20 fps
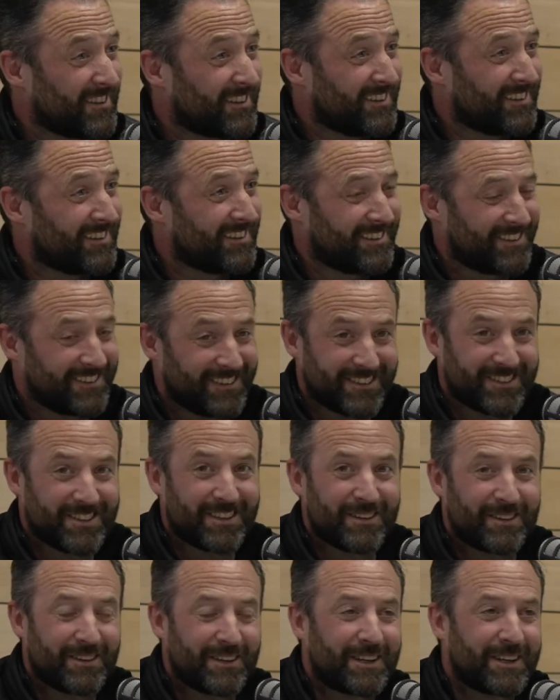Yeah.
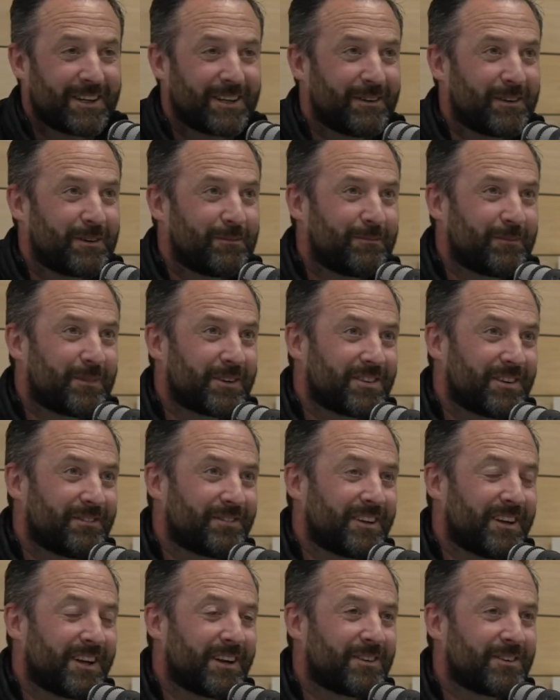So like myself
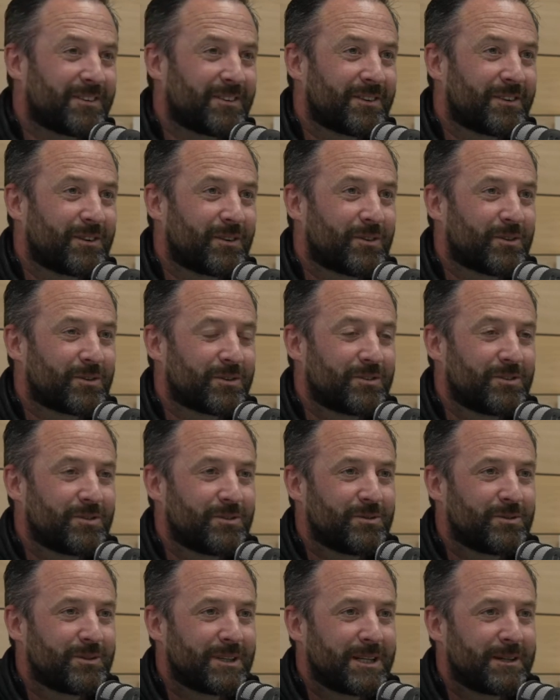and Kieran go
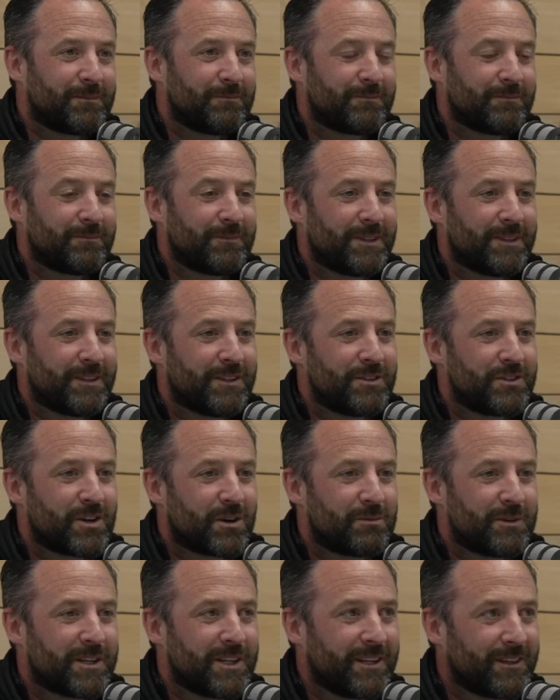to
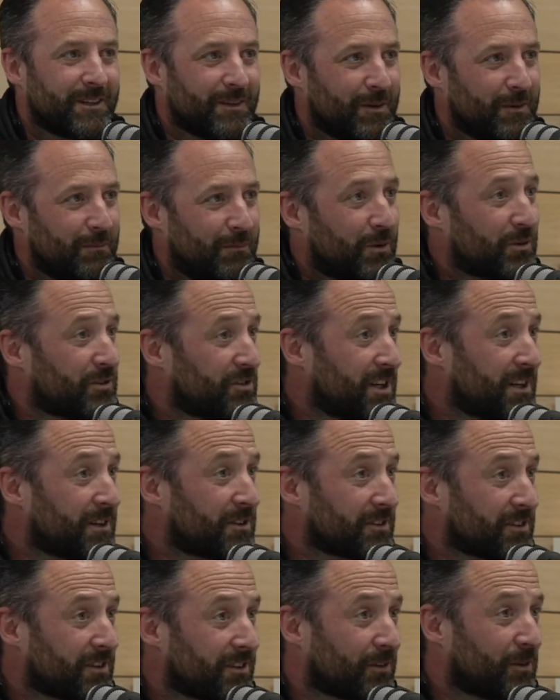Germany most
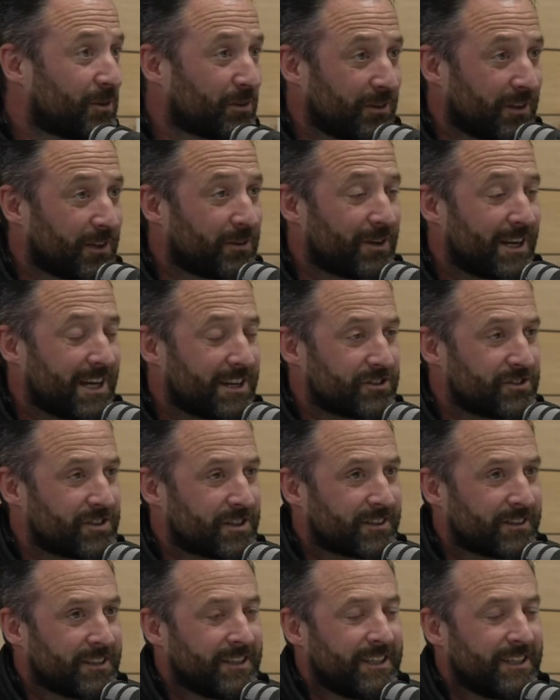years. Couldn't know last year.